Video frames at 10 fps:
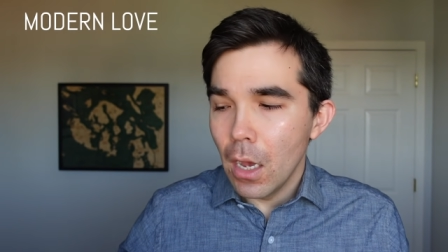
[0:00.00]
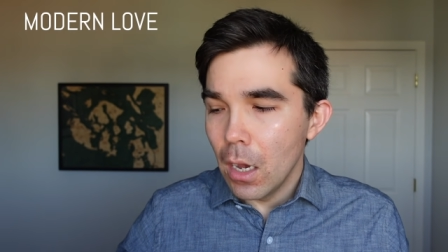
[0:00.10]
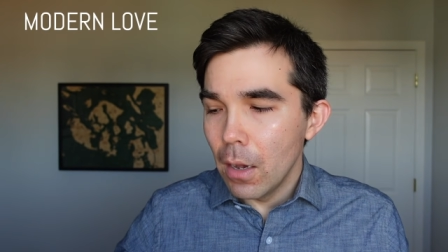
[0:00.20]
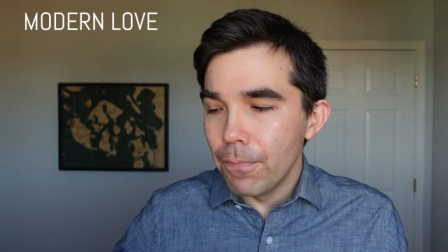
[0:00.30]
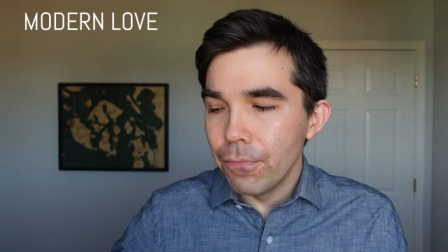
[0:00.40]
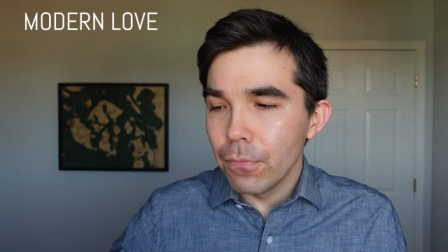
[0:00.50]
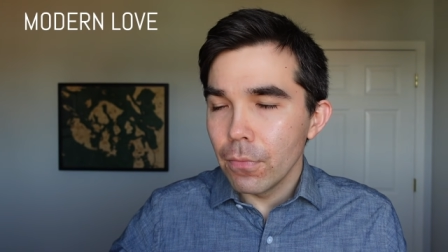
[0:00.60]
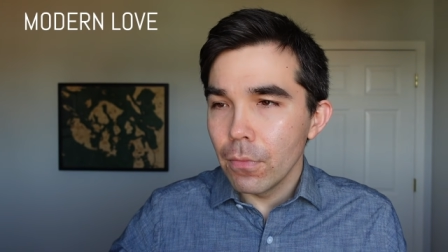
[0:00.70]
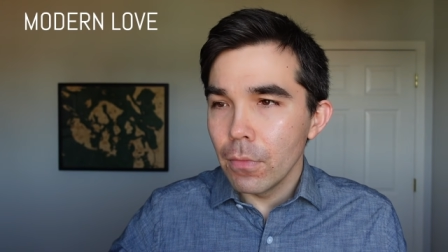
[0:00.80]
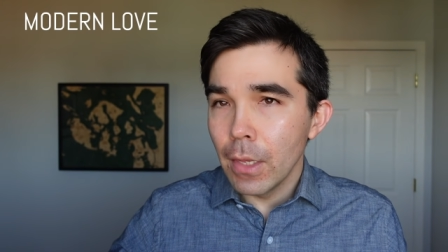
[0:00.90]
um,
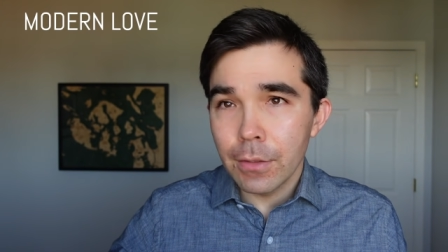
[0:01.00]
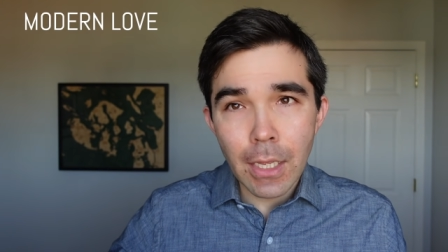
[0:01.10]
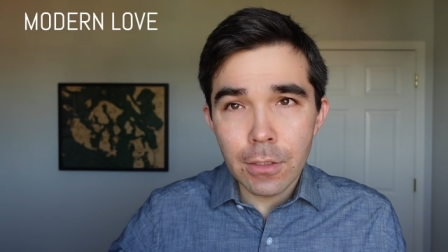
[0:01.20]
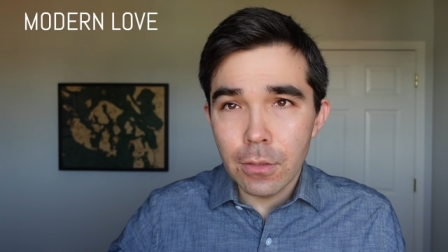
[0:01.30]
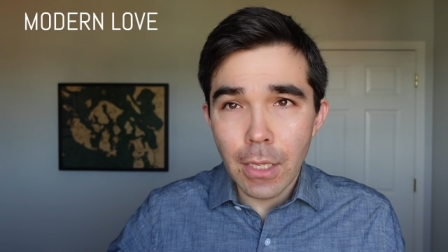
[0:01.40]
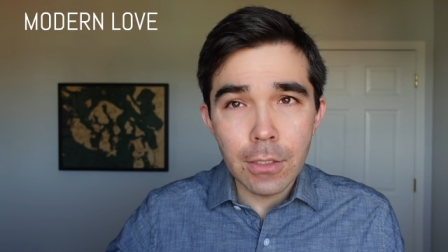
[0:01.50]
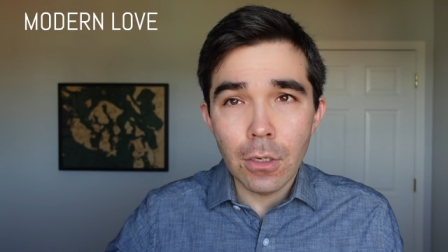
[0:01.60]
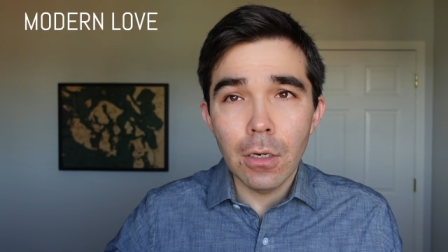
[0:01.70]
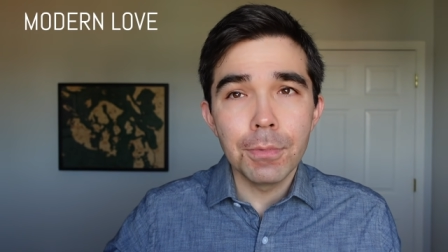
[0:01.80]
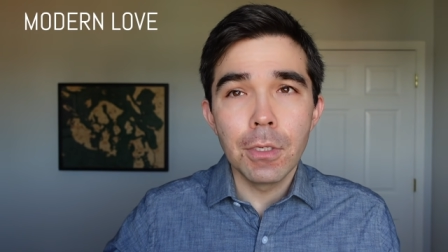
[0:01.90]
that that's
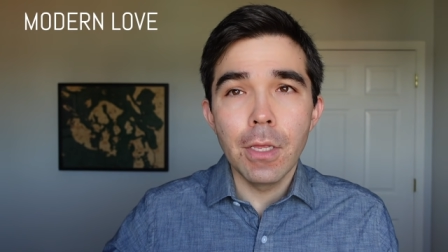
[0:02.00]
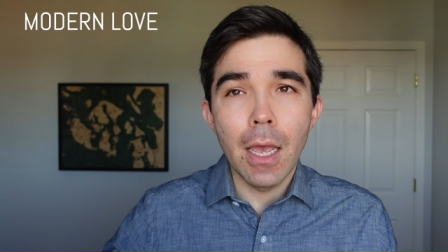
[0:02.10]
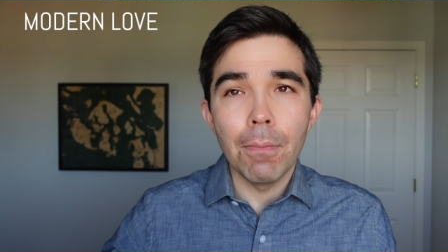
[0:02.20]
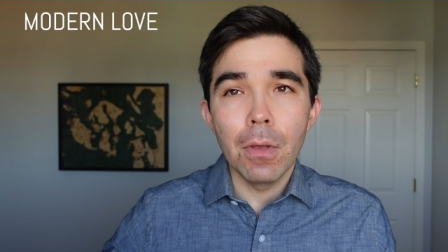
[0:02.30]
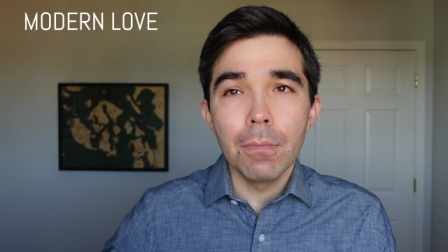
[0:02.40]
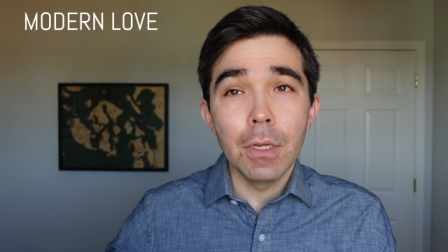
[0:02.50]
that's all up to them.